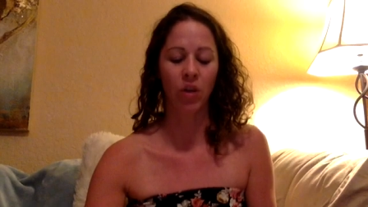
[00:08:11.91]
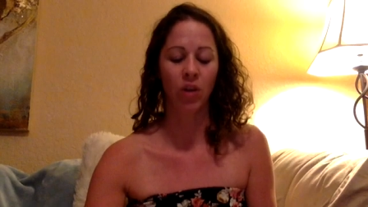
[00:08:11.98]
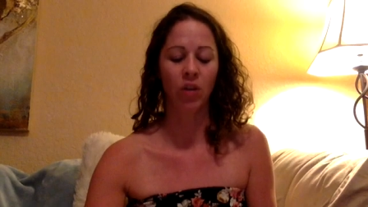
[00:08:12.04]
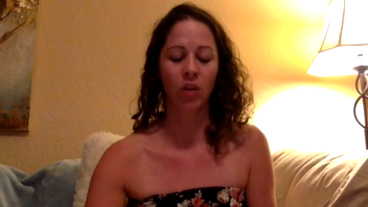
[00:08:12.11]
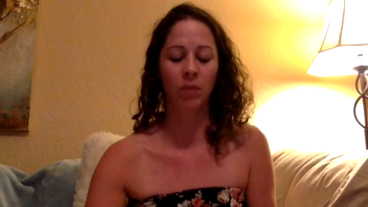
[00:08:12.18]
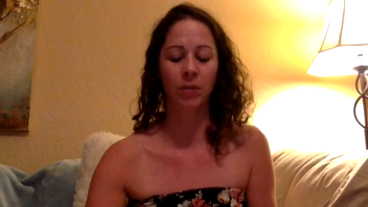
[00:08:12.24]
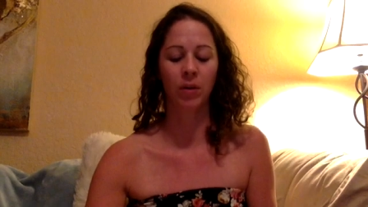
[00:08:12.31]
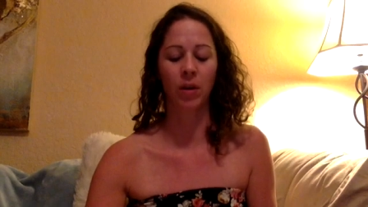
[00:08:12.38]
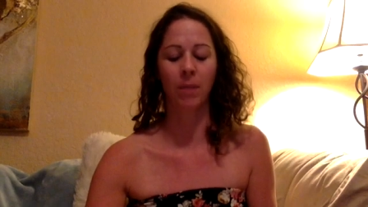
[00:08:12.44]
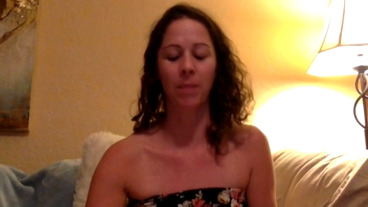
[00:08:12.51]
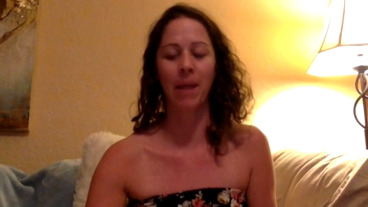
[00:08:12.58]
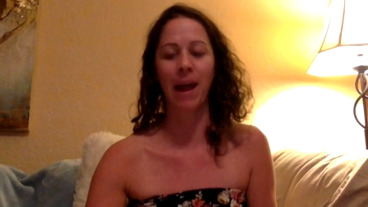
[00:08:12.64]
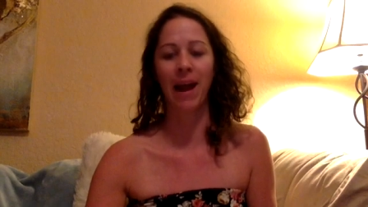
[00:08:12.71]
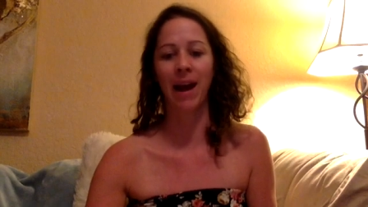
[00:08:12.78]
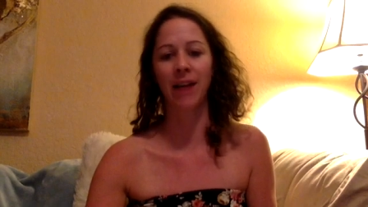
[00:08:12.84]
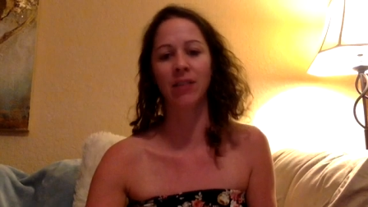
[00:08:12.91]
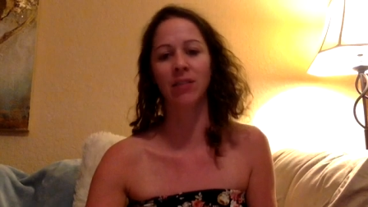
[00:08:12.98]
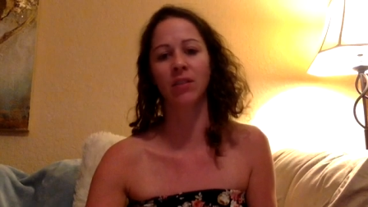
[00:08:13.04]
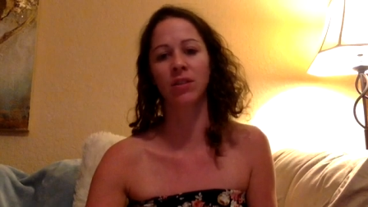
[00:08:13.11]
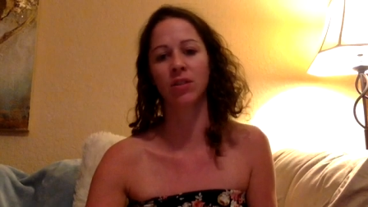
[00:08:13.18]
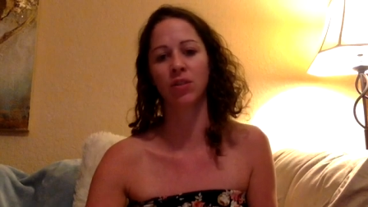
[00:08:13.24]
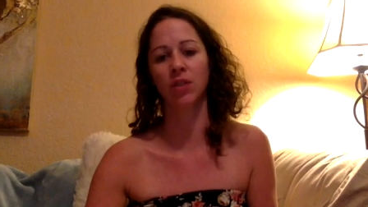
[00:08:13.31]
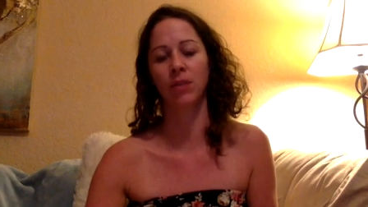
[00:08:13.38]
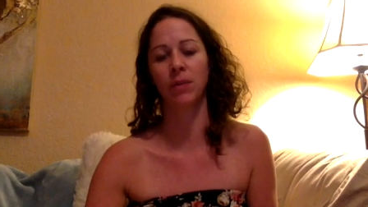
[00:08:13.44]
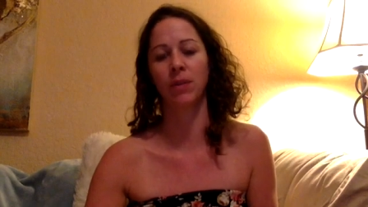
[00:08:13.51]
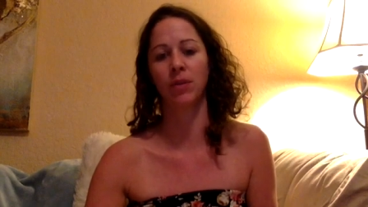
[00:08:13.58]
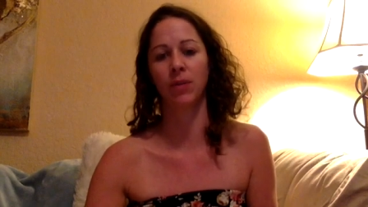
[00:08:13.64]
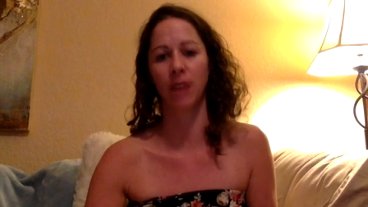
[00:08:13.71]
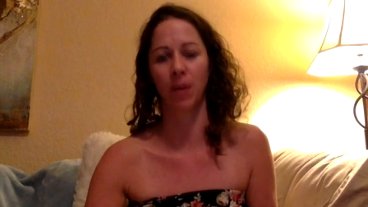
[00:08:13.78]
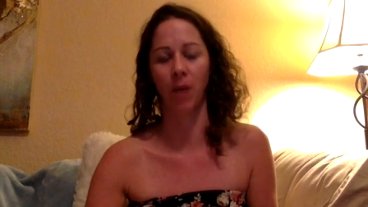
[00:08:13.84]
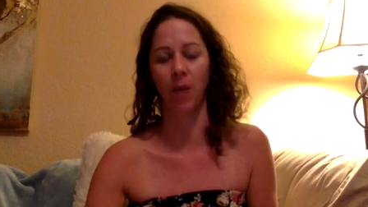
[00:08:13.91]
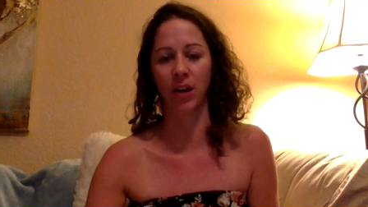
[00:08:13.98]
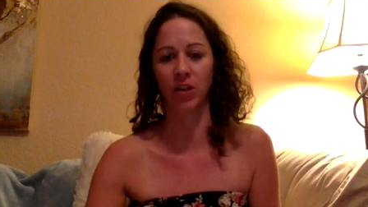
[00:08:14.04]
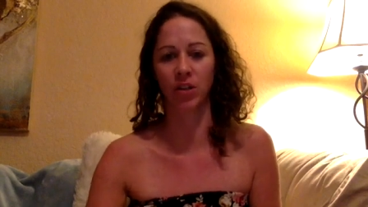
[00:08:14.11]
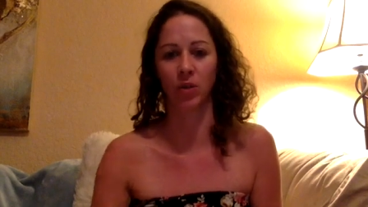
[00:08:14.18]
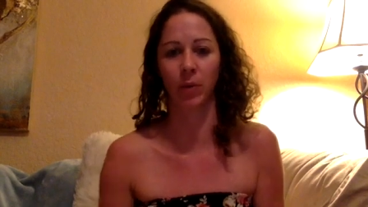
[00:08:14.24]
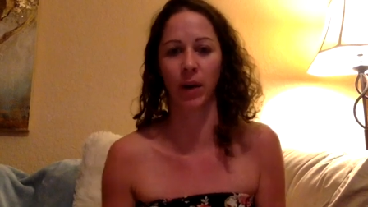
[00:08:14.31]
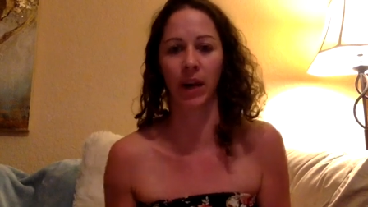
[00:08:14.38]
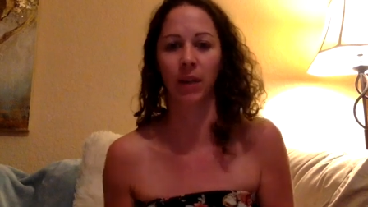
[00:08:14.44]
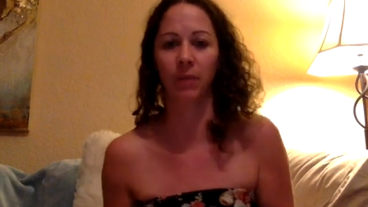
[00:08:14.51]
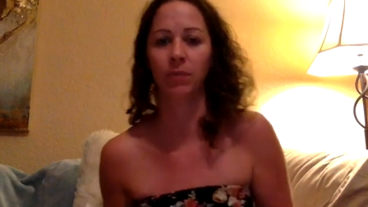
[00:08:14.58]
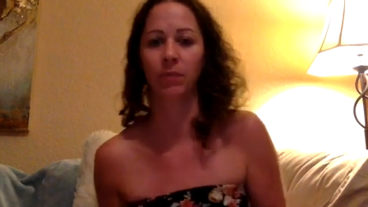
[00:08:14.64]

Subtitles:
you become part of the stream and you get washed away.